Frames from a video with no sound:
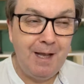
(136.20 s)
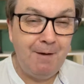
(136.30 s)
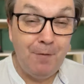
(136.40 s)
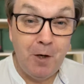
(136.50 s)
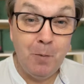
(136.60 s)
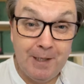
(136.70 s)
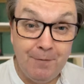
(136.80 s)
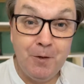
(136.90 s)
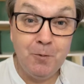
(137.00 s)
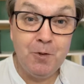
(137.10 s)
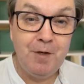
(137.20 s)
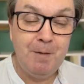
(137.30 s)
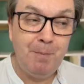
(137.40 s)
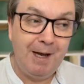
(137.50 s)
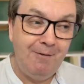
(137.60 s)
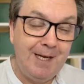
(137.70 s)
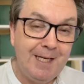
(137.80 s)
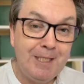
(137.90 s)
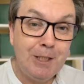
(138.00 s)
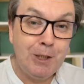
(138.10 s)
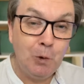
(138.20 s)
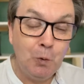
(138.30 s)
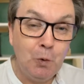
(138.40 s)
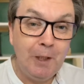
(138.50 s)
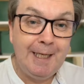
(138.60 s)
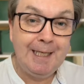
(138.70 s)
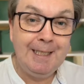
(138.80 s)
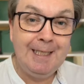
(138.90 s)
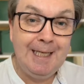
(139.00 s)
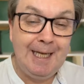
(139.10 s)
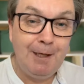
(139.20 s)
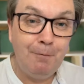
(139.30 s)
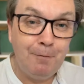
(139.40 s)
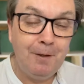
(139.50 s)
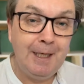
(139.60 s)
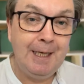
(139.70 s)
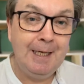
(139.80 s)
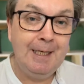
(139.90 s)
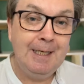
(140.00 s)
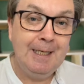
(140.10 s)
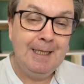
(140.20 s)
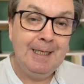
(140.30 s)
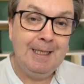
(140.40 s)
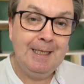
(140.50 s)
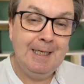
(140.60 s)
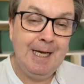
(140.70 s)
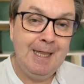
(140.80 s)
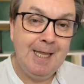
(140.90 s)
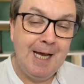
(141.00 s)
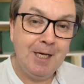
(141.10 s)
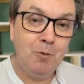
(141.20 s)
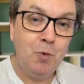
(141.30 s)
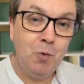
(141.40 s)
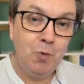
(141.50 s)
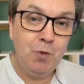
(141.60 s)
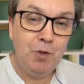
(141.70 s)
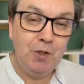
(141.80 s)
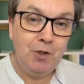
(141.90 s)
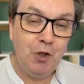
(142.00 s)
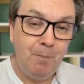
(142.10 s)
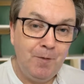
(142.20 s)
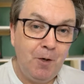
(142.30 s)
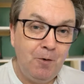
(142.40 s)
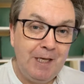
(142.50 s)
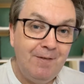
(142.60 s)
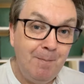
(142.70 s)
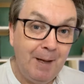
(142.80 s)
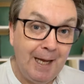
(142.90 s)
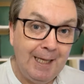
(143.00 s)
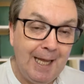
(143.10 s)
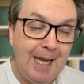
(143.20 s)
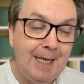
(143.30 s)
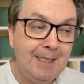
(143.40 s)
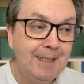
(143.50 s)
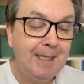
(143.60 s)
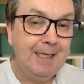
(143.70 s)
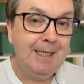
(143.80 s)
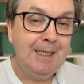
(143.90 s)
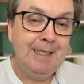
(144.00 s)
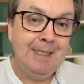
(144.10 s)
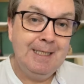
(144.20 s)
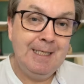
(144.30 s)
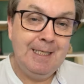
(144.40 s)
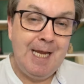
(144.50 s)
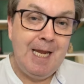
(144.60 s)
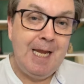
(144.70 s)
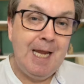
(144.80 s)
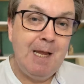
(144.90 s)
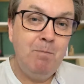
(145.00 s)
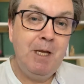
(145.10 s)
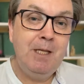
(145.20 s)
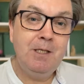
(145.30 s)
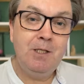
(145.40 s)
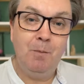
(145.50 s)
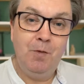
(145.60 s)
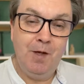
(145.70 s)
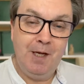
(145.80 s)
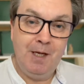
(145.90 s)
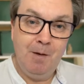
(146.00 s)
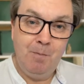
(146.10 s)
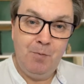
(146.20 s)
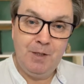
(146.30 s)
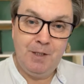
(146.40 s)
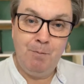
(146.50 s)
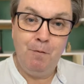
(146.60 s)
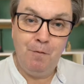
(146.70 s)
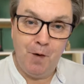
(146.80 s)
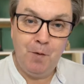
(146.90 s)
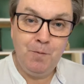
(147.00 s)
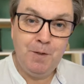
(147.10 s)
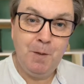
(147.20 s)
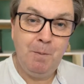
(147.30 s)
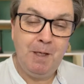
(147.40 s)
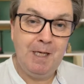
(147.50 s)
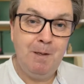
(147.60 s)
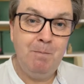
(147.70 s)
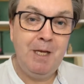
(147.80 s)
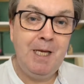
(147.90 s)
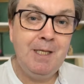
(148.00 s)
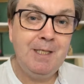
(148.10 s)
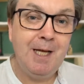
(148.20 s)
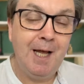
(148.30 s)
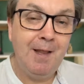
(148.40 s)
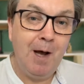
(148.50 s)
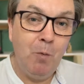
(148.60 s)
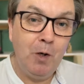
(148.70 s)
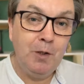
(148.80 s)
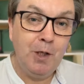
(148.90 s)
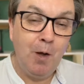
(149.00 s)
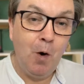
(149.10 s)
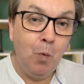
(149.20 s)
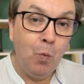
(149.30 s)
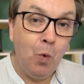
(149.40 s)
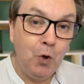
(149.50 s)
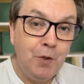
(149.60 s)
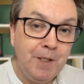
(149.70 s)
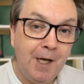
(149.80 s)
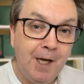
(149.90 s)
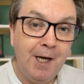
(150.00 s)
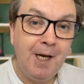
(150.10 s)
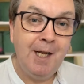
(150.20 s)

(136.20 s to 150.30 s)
I found it quite difficult to read, but I read it slowly and carefully, and that quote jumped out even back then. Today it means something pretty profound to me, and it means that word wander